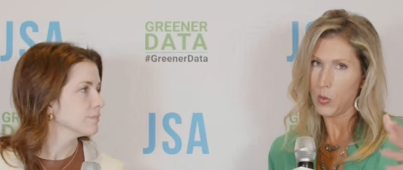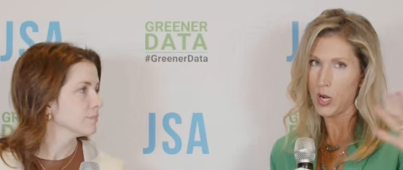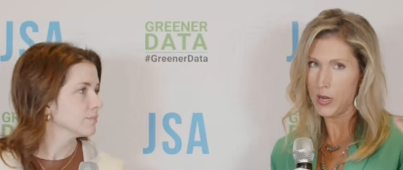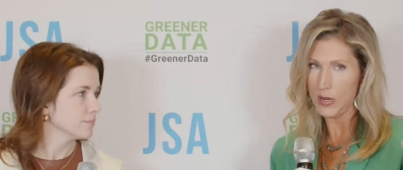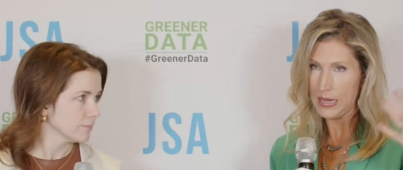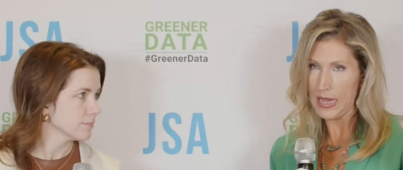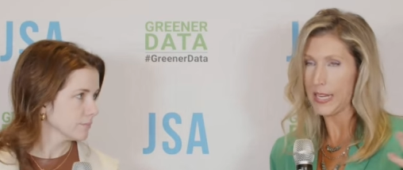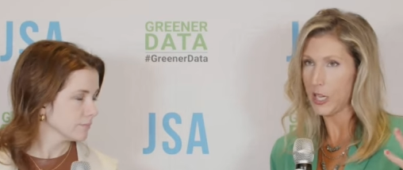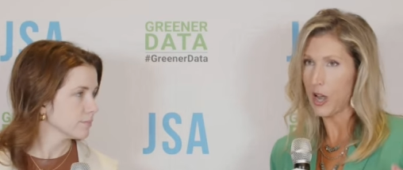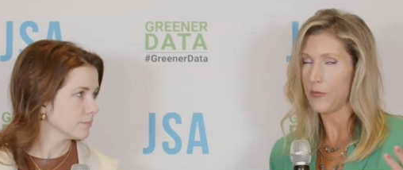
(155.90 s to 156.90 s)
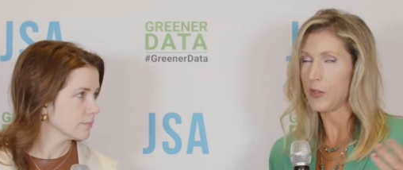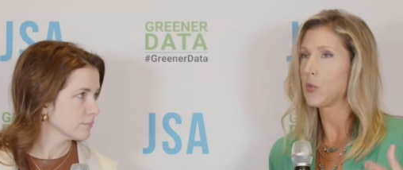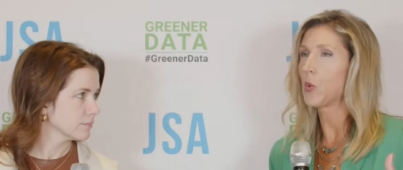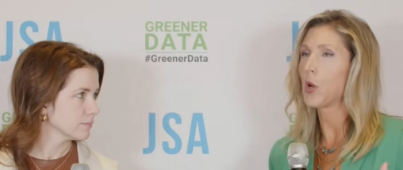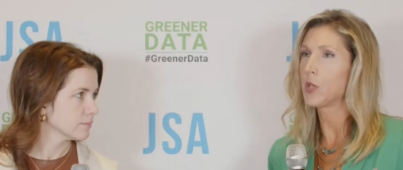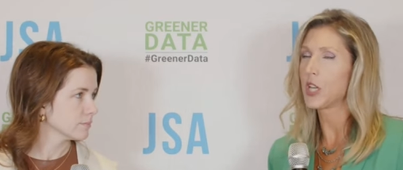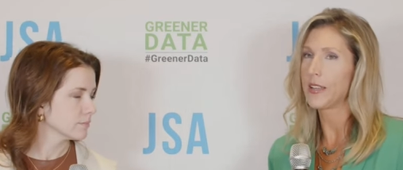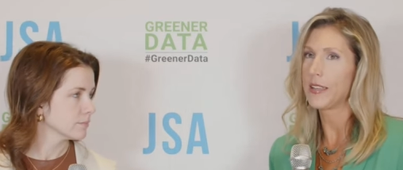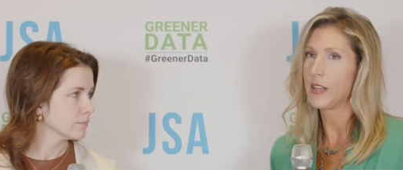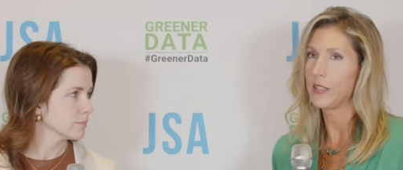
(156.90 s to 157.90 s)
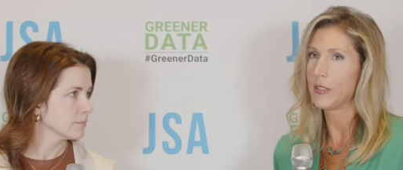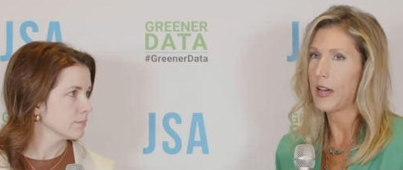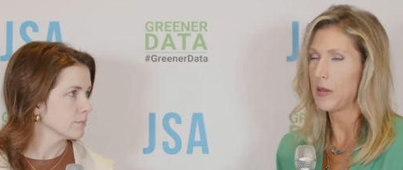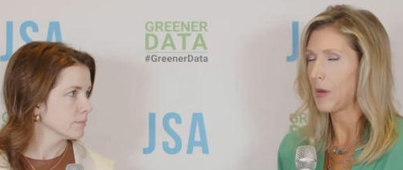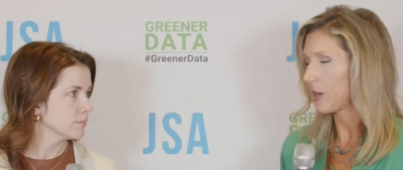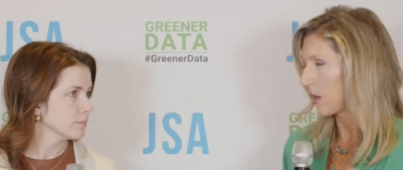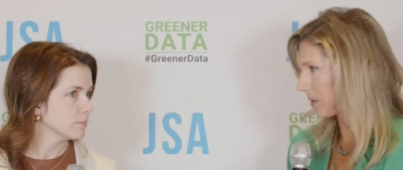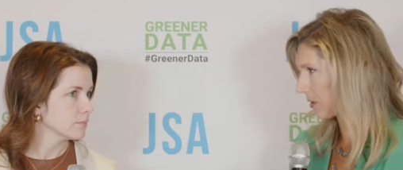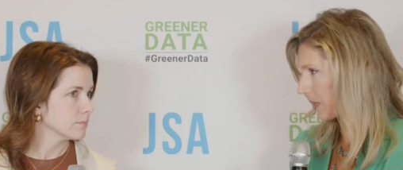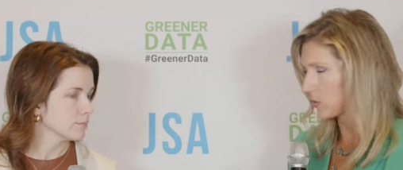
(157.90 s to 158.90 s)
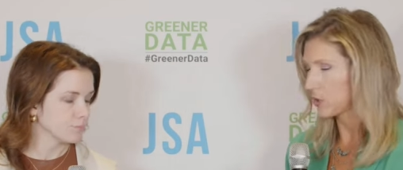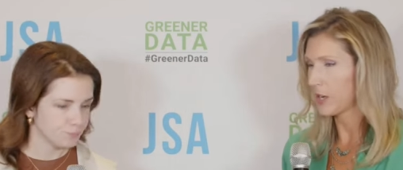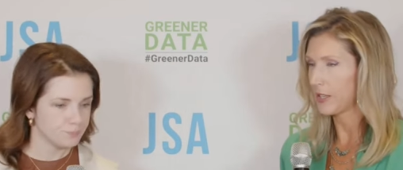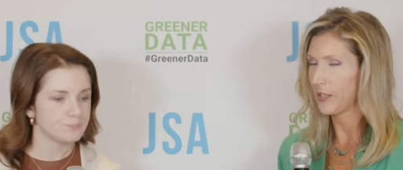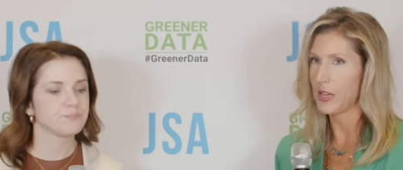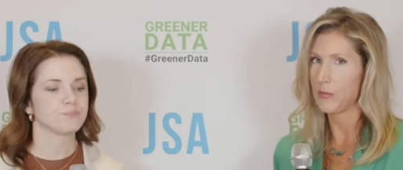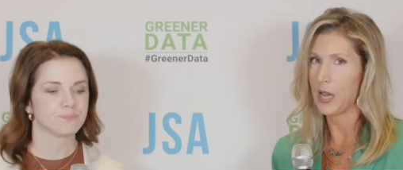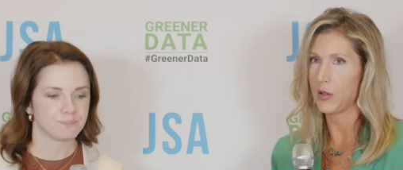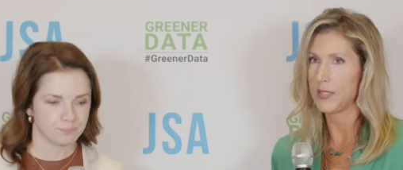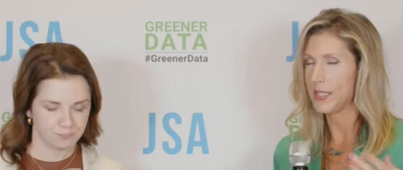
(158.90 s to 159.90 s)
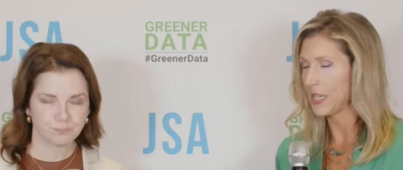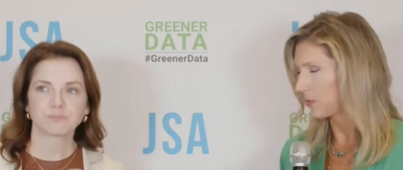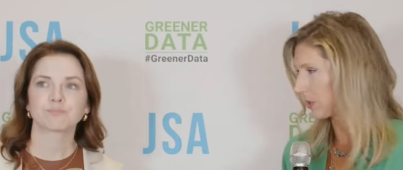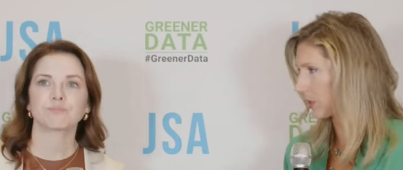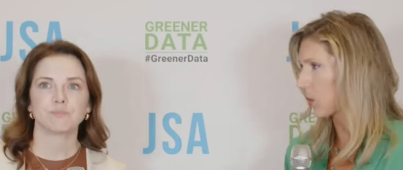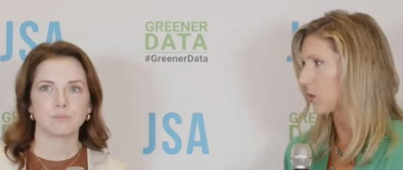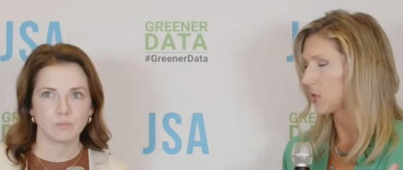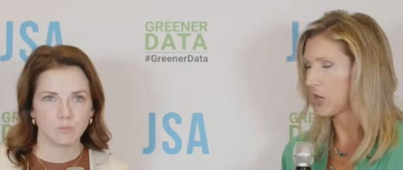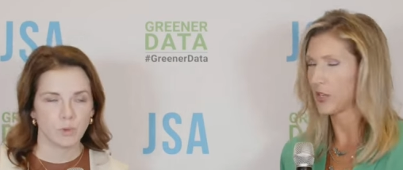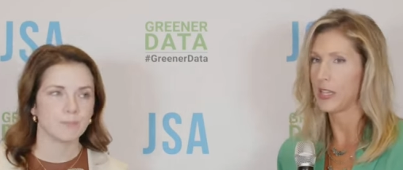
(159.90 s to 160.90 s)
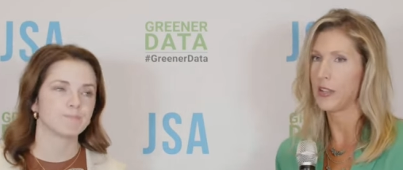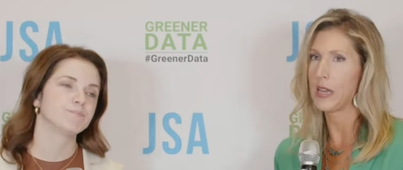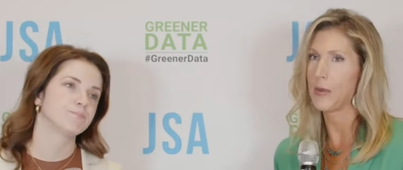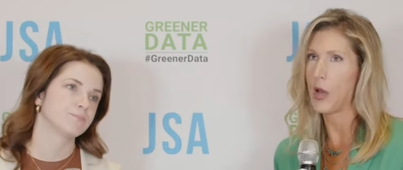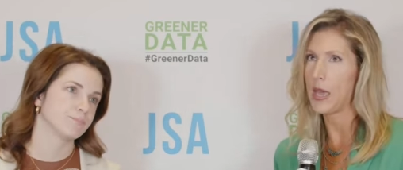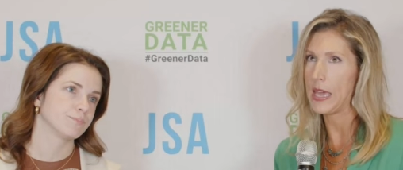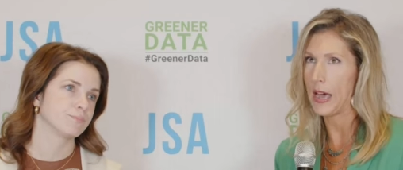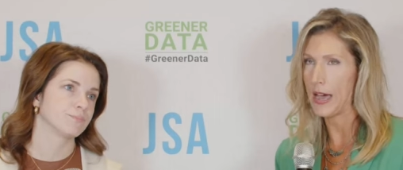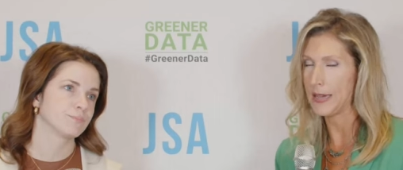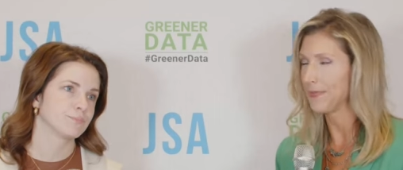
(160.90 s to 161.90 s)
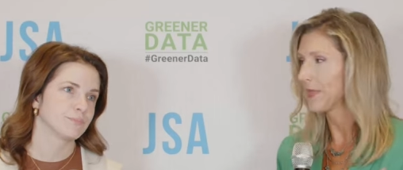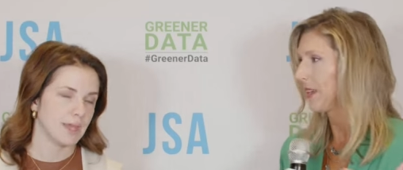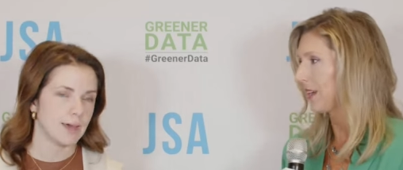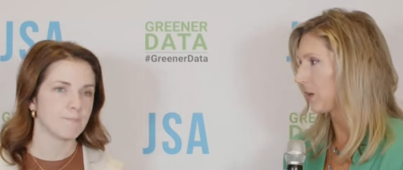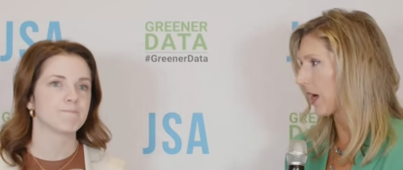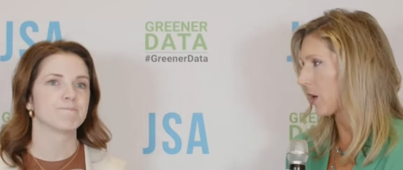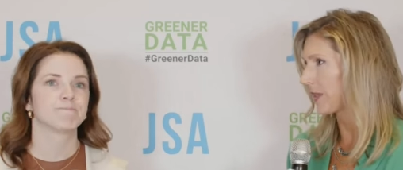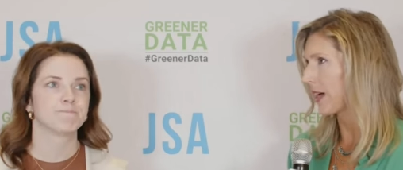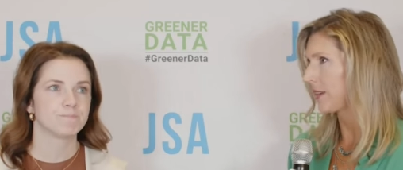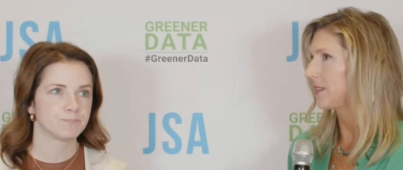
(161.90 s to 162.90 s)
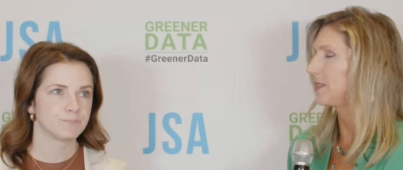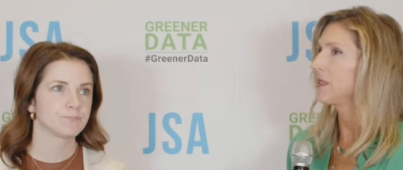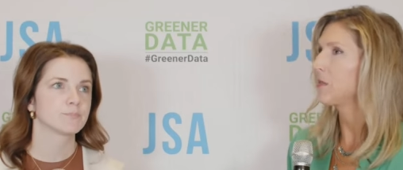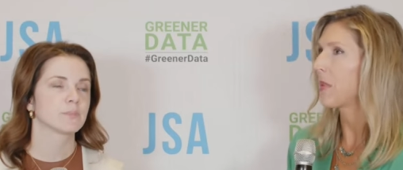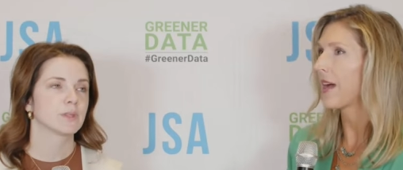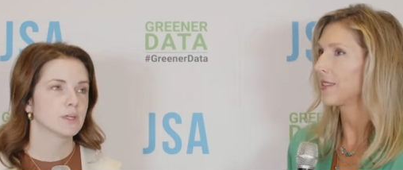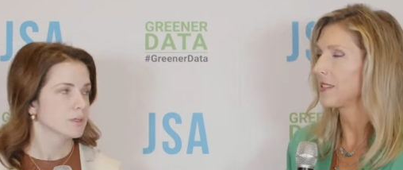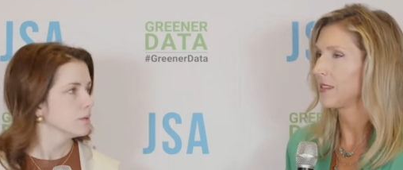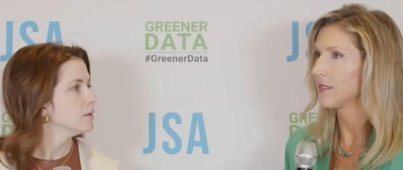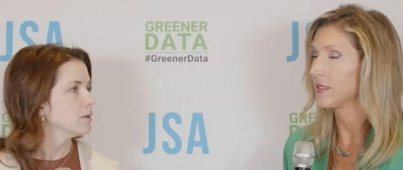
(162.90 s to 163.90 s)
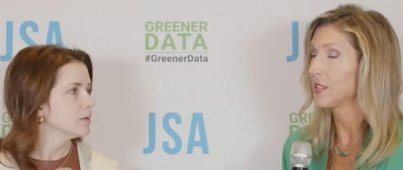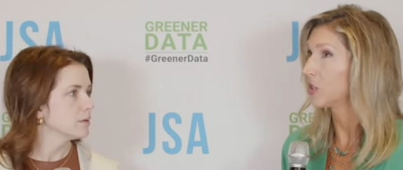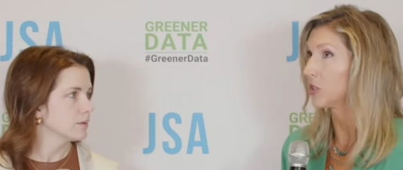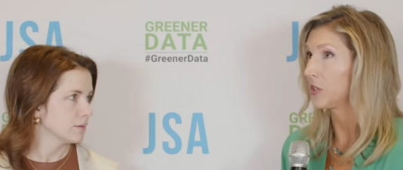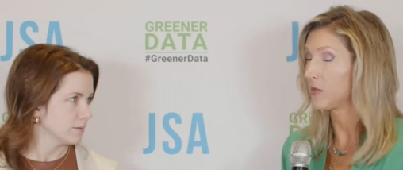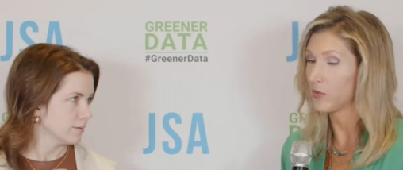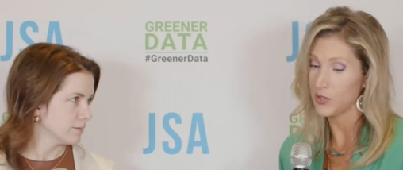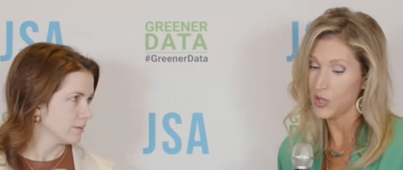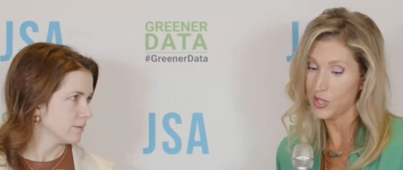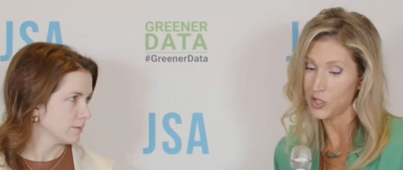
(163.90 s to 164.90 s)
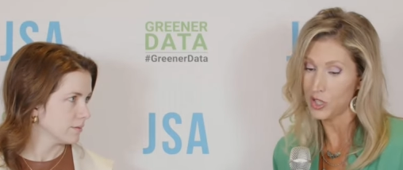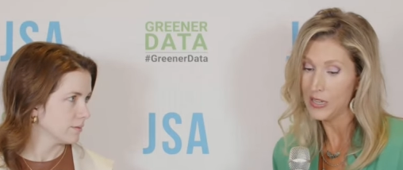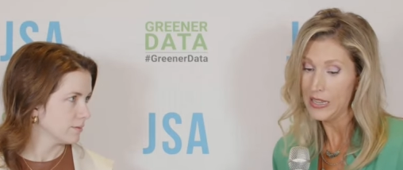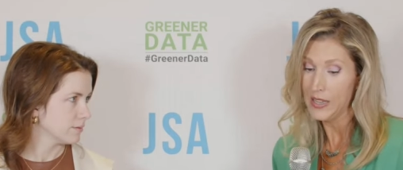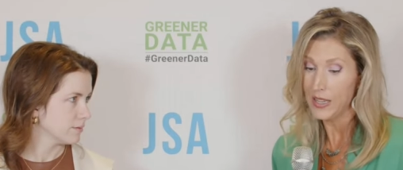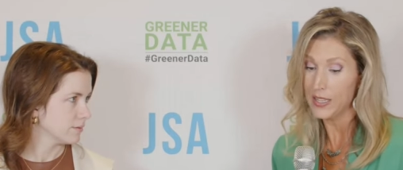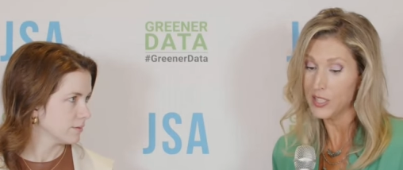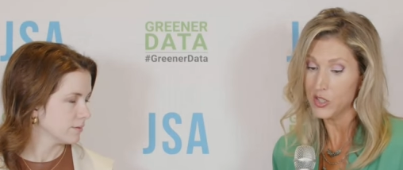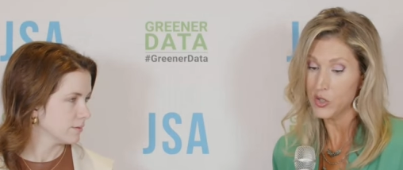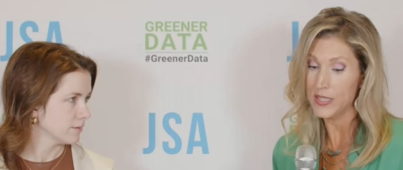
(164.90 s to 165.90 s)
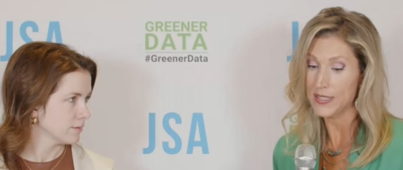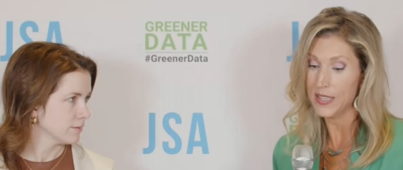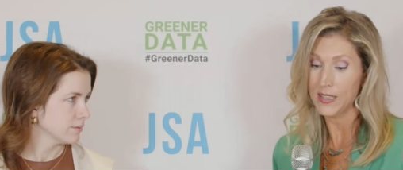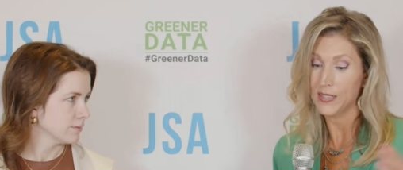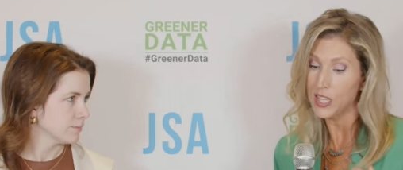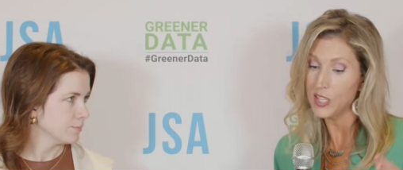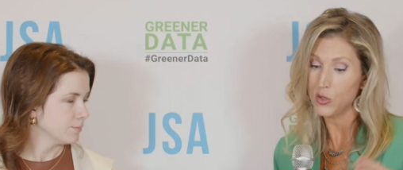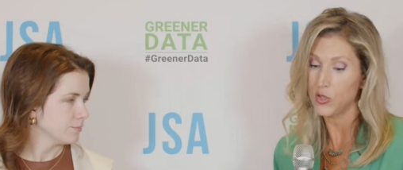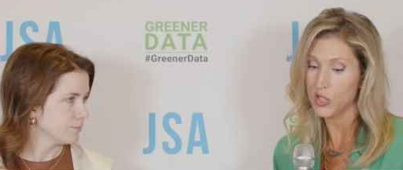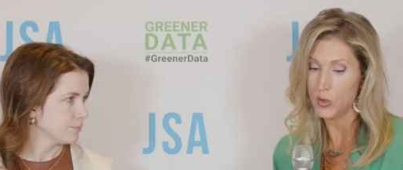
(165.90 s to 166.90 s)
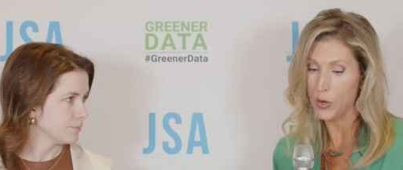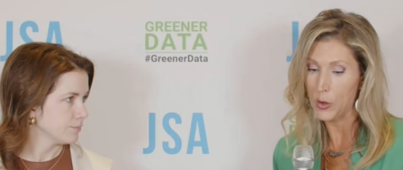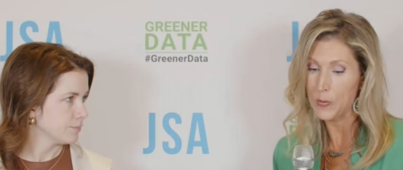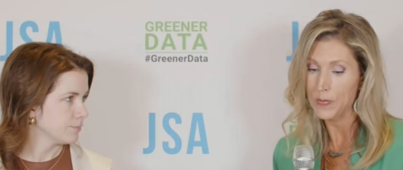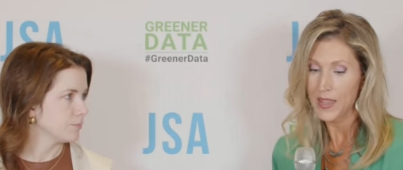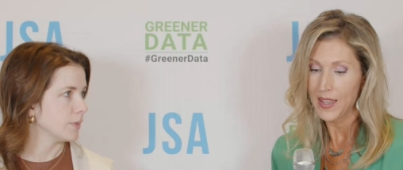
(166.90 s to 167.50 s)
Speaker 1: we're at a conference where we're talking a lot about a couple of things. We're talking a lot about sustainability. We're also talking right. a lot about AI yeah. and how that is impacting the digital infrastructure industry as it continues to grow.